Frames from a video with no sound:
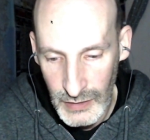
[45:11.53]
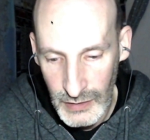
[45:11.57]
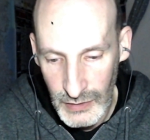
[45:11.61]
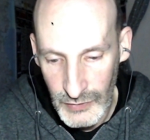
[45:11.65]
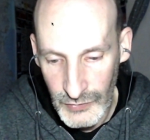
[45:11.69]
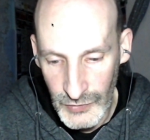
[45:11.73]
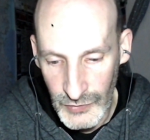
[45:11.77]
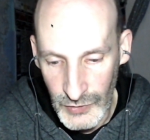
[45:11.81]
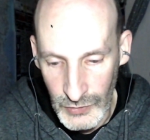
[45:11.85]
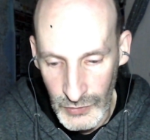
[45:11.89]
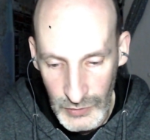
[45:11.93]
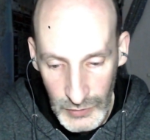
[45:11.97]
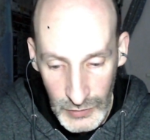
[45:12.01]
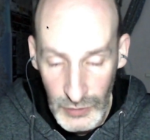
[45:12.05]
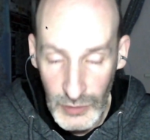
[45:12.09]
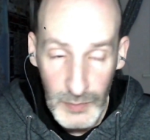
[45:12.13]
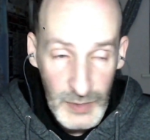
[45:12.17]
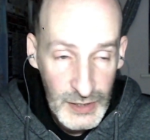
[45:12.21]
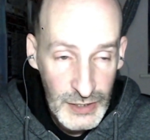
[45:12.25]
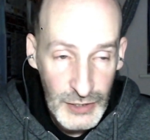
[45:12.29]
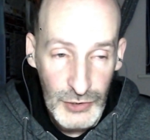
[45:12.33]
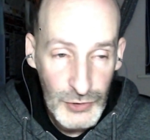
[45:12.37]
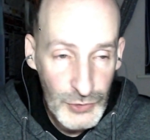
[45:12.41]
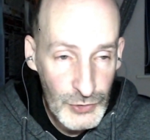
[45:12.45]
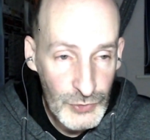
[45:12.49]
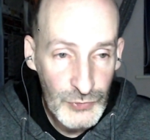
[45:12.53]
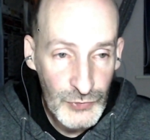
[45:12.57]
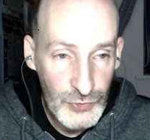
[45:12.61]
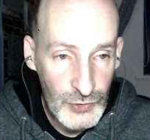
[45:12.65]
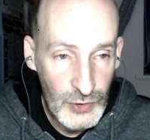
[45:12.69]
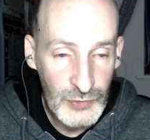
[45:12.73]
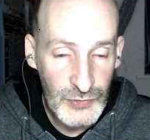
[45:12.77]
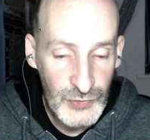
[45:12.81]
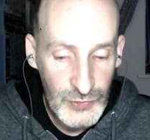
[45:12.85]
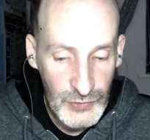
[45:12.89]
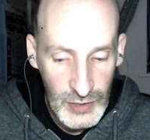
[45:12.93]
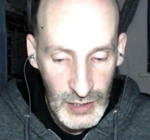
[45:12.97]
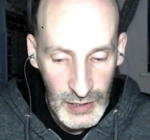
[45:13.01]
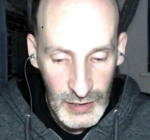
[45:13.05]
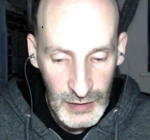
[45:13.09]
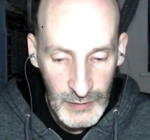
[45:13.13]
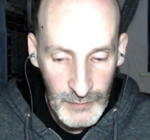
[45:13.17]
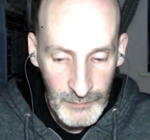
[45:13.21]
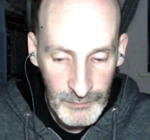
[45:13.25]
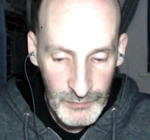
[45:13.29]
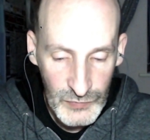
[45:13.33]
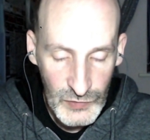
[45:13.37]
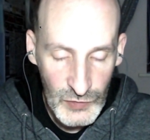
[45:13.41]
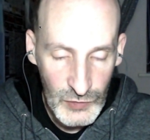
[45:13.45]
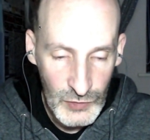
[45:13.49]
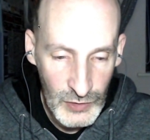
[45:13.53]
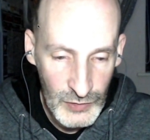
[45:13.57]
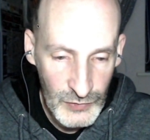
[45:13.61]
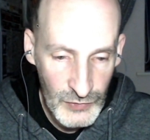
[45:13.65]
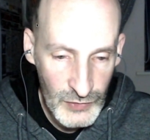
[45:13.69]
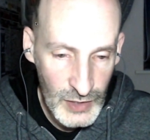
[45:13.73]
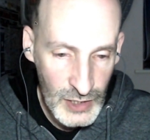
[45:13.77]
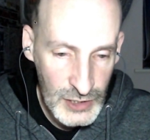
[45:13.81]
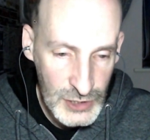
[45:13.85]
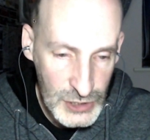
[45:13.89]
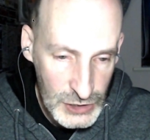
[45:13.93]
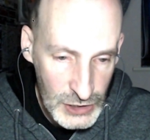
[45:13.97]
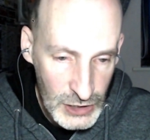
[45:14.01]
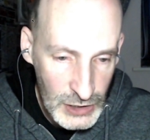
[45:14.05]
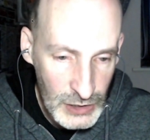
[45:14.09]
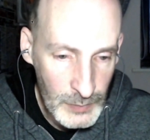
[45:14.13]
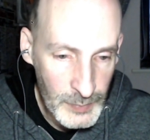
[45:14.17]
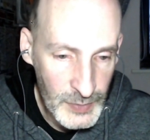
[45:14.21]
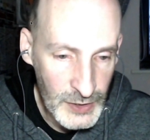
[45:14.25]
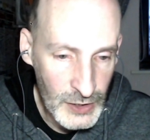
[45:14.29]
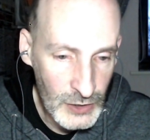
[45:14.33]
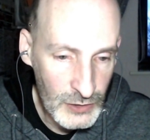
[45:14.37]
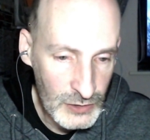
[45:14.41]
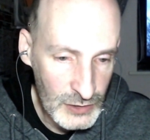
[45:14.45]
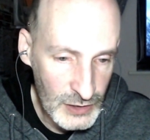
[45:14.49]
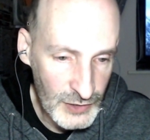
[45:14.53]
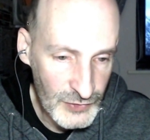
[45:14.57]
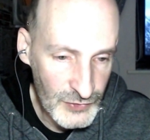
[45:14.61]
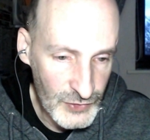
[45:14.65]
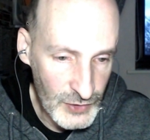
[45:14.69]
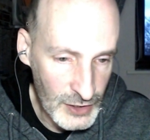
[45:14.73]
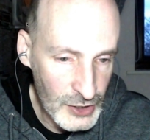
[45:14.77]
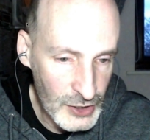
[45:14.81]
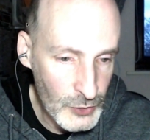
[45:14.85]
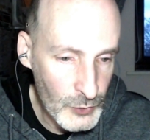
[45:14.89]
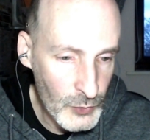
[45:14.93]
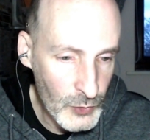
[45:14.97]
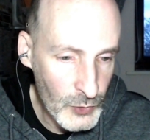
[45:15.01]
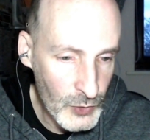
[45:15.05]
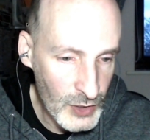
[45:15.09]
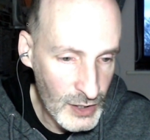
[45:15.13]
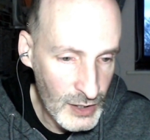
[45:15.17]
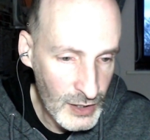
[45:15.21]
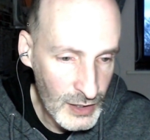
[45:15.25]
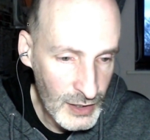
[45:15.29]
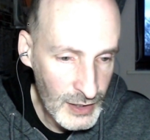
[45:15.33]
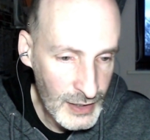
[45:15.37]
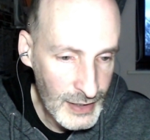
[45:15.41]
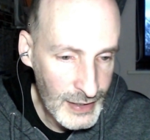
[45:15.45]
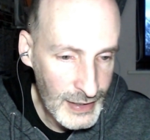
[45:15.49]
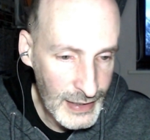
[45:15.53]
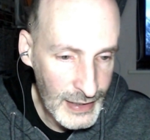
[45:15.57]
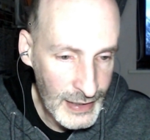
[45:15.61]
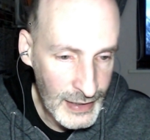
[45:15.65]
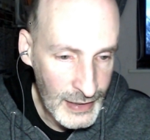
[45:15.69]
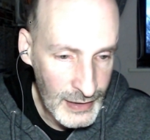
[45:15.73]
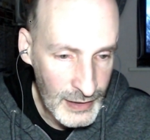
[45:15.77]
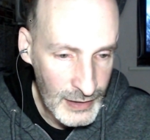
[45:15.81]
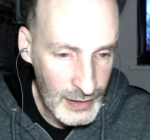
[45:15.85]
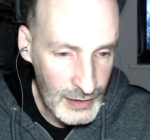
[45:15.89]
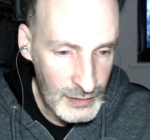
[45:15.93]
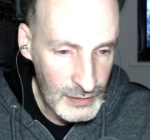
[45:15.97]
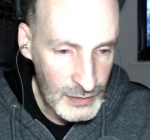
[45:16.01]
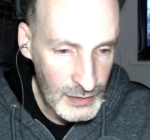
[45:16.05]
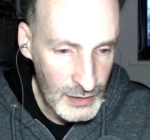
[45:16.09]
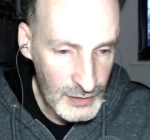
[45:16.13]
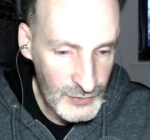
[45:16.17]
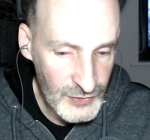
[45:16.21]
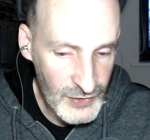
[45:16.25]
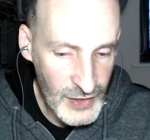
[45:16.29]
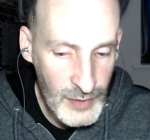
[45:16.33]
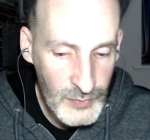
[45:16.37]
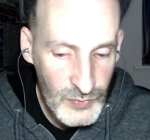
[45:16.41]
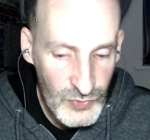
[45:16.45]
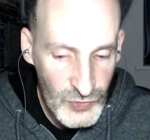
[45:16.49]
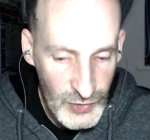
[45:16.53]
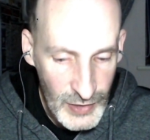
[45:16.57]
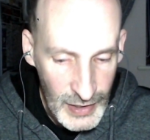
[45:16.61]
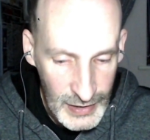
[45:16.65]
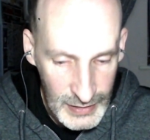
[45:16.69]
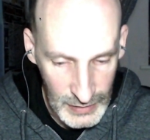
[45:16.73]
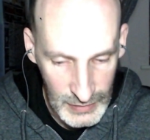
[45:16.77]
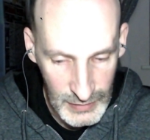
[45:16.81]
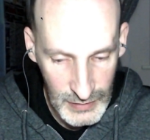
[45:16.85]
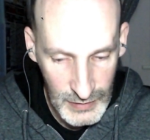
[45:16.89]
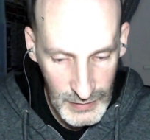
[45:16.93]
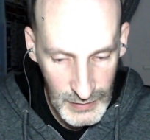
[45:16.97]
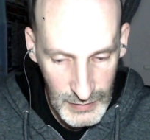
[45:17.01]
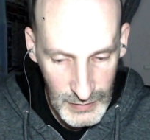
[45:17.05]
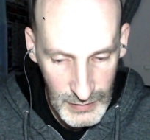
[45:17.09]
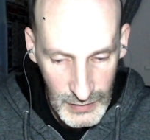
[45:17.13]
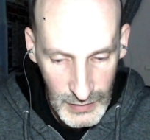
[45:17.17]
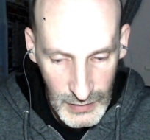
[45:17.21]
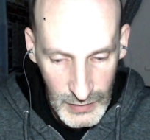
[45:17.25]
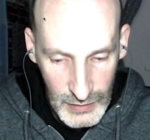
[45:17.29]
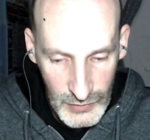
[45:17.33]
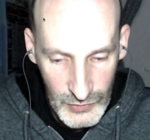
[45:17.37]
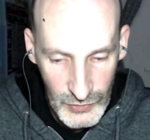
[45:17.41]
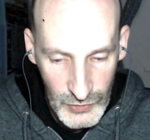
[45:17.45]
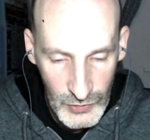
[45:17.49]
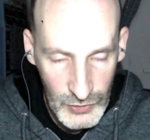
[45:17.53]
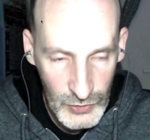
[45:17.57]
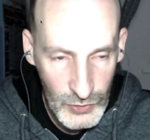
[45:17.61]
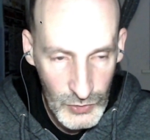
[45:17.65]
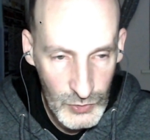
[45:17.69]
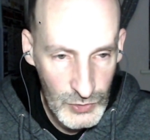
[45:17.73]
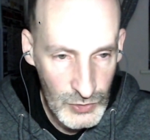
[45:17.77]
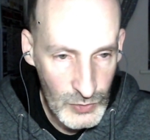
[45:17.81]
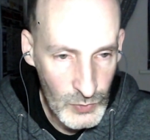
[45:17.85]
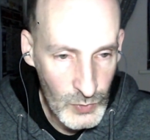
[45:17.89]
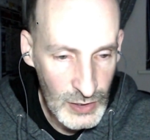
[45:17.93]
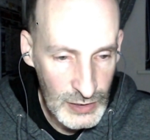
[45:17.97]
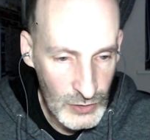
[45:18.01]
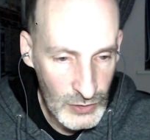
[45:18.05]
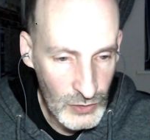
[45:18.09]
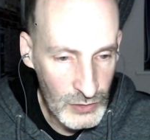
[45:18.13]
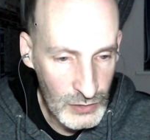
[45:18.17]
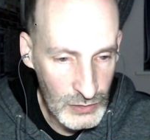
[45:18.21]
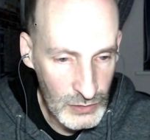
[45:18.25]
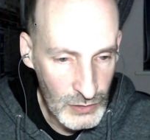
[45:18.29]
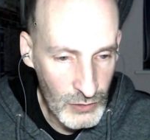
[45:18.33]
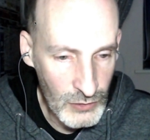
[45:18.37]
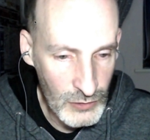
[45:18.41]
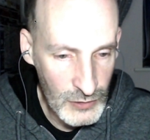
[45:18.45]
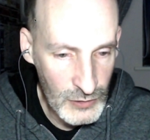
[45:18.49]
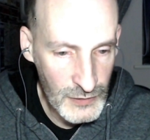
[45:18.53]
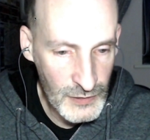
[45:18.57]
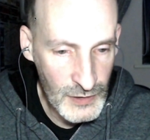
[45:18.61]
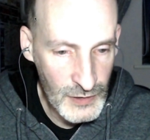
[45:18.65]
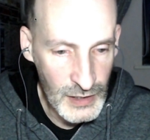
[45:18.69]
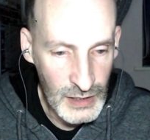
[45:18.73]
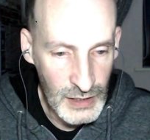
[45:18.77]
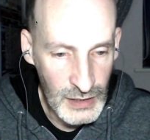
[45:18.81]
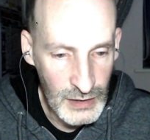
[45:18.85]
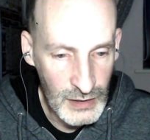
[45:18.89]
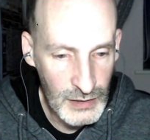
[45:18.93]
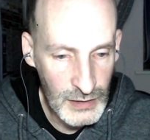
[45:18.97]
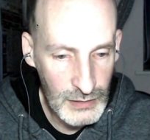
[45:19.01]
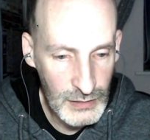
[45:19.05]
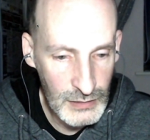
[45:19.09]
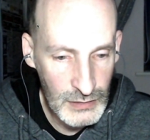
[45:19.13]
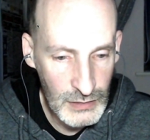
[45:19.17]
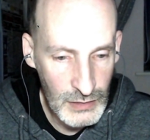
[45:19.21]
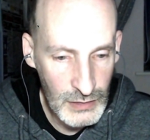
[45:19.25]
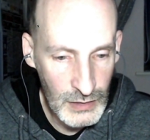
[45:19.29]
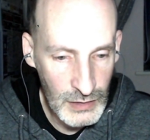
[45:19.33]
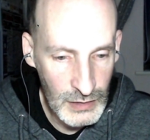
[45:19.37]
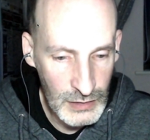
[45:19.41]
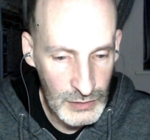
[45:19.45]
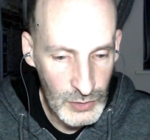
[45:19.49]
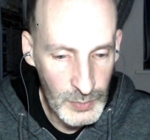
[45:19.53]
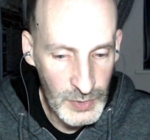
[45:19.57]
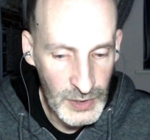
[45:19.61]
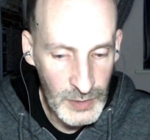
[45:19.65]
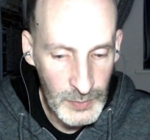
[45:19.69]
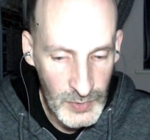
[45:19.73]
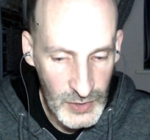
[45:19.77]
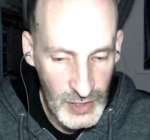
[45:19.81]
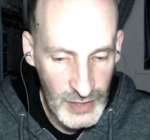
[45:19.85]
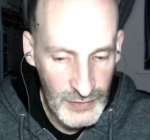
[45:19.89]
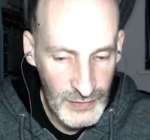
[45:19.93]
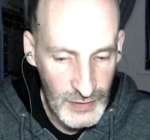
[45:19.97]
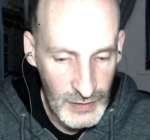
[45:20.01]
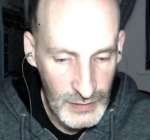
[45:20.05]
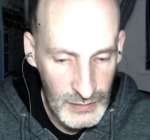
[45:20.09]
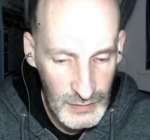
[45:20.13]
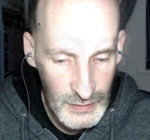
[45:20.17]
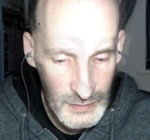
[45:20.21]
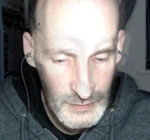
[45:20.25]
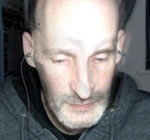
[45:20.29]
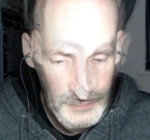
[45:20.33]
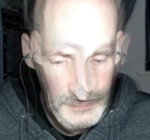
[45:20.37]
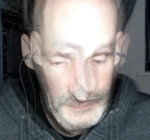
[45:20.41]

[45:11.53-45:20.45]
So normally you use those three. So it's HTTP only, secure, and same site. So you want all three to be present.